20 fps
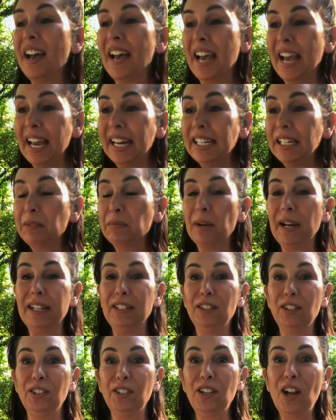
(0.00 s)
Anyway,
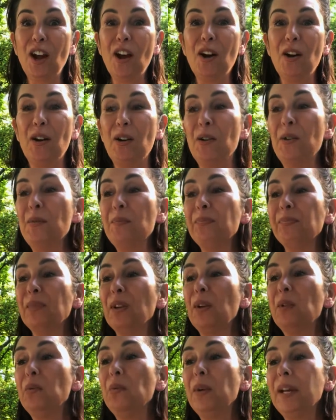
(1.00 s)
so
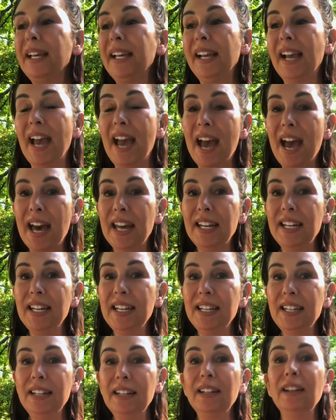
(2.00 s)
we
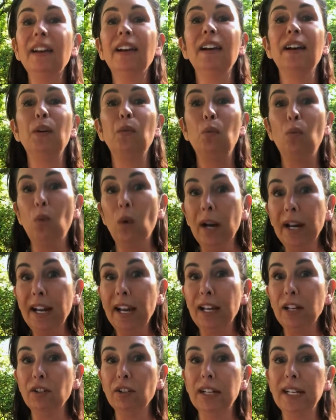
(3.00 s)
added
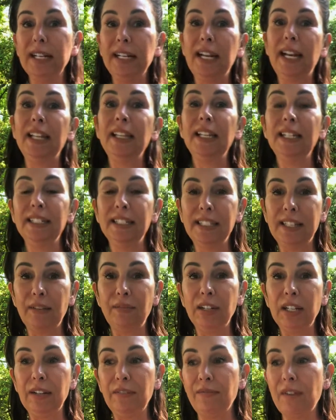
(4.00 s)
100 and then
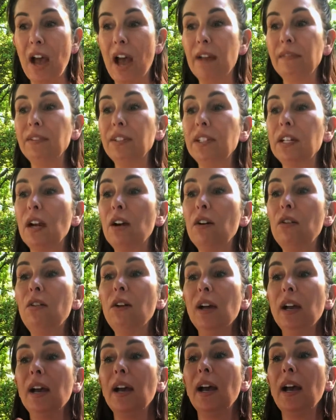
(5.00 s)
75. So
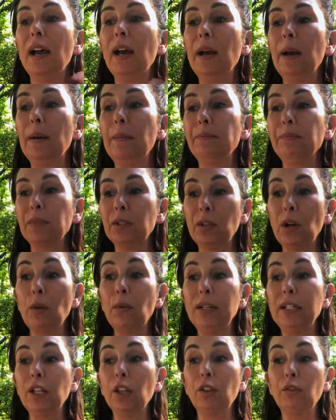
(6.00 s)
I
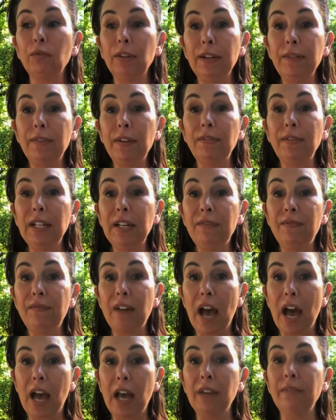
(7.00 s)
went to
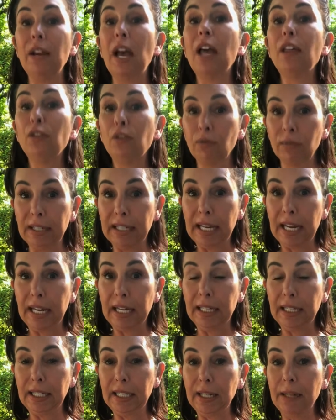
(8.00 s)
355 and
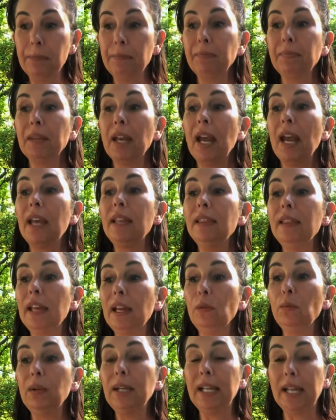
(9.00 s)
380, and
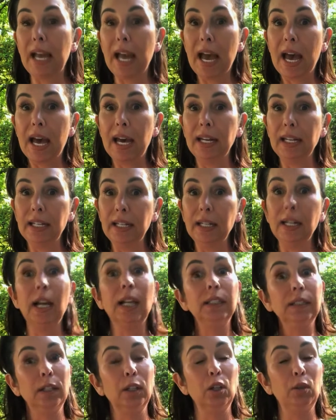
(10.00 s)
then we added a
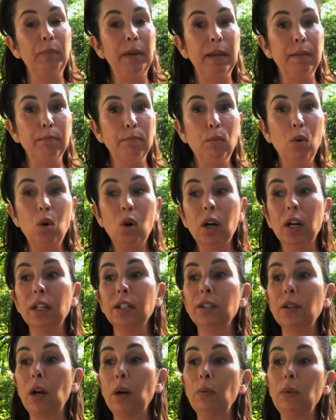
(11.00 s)
little bit more.
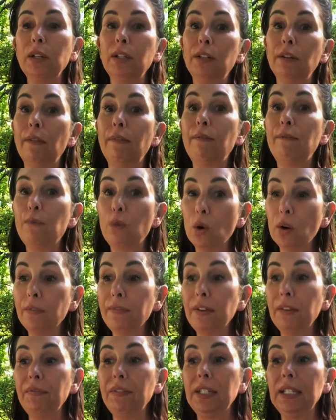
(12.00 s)
So I went to
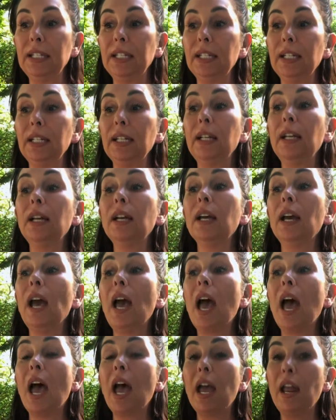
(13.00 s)
415
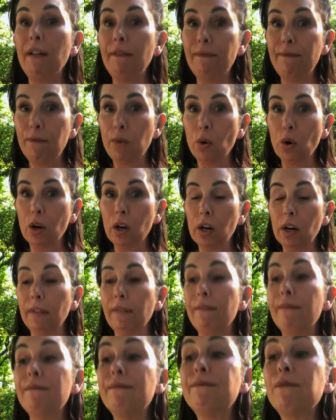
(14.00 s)
and
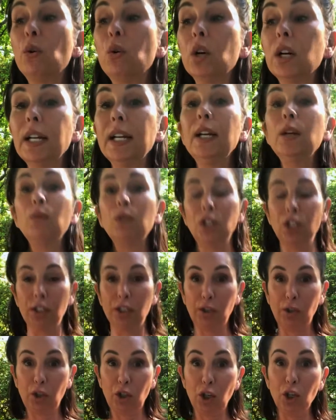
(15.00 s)
440, which
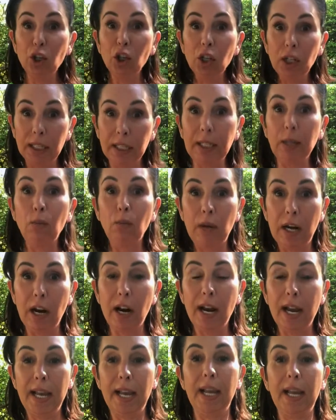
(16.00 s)
is currently where
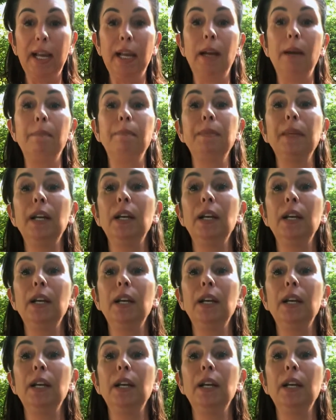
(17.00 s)
I am.